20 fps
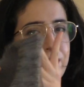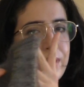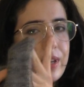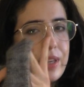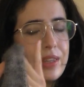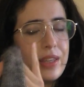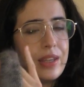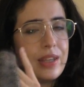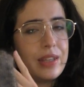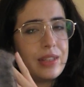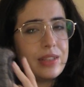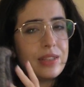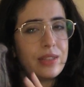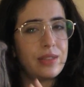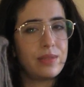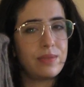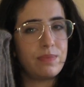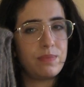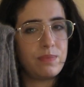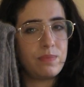I think
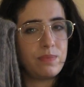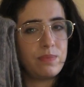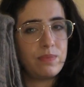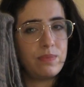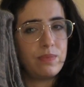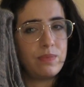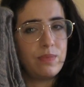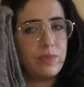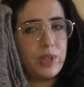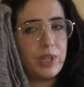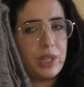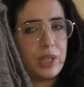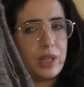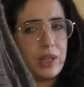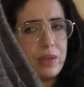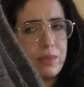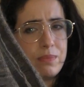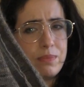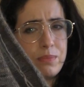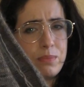it's really
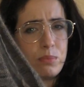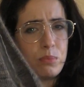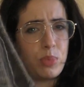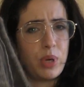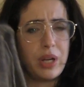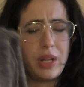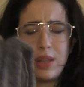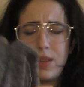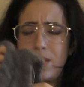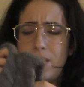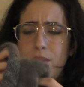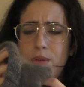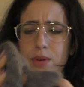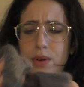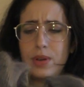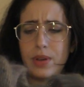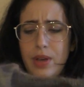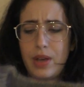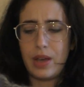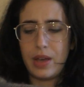pretty though.
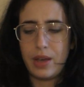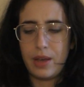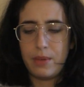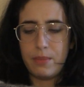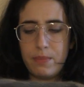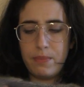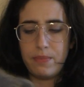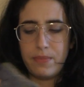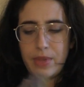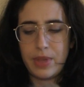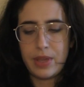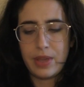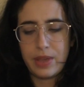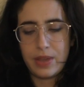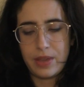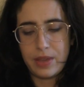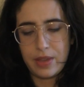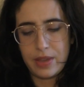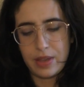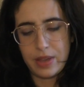
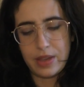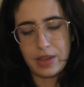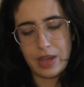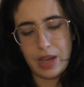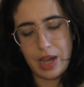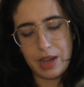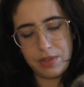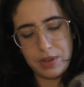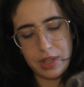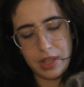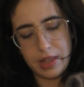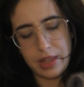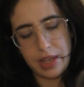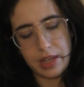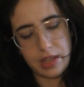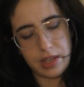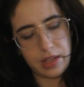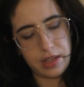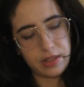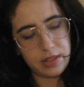I really
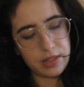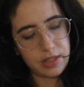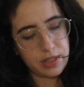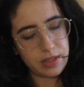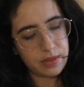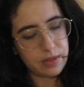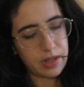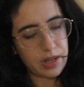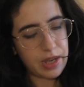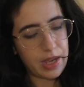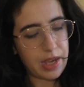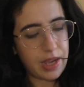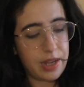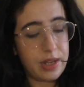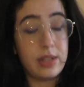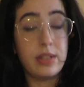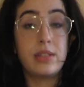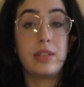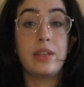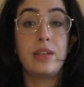like it.
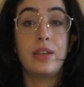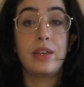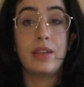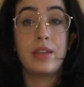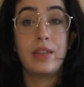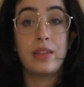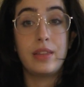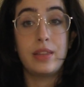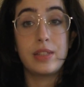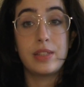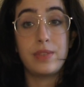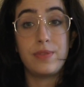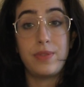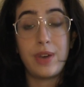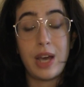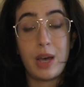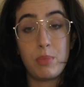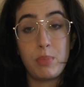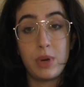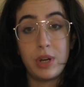And this
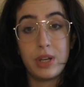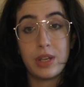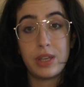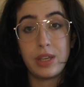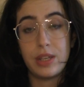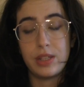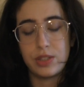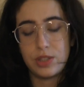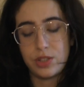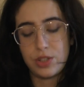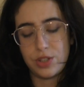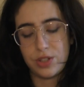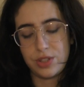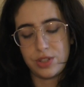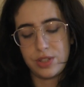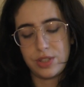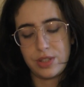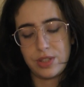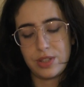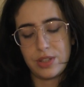fabric is
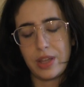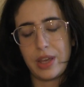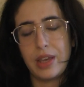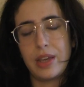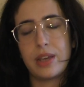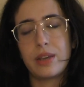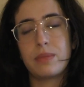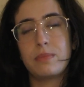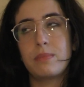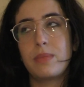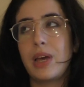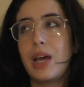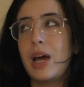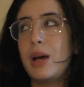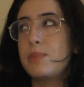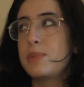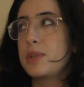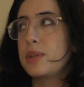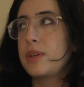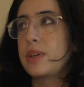just like
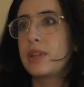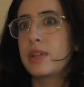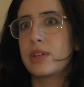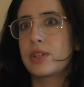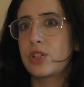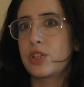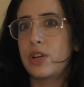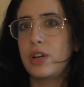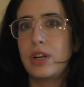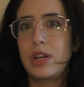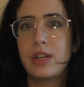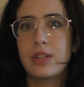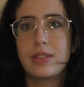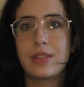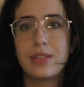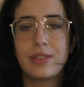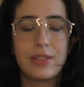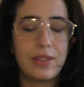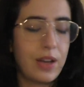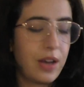absolutely luxurious
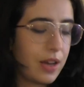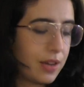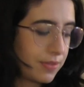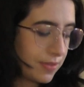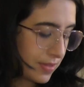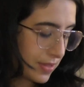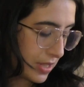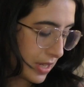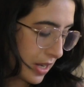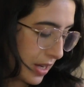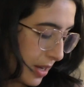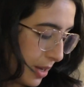and soft.